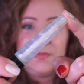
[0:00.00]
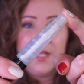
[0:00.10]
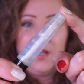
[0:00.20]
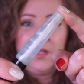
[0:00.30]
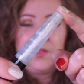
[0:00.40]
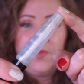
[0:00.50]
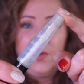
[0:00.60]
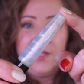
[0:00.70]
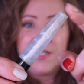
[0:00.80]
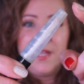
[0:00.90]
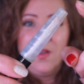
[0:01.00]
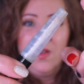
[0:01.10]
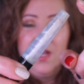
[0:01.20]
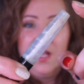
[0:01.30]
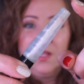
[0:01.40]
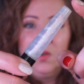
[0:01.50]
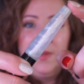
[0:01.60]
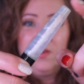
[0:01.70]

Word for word: there it's focused now little bit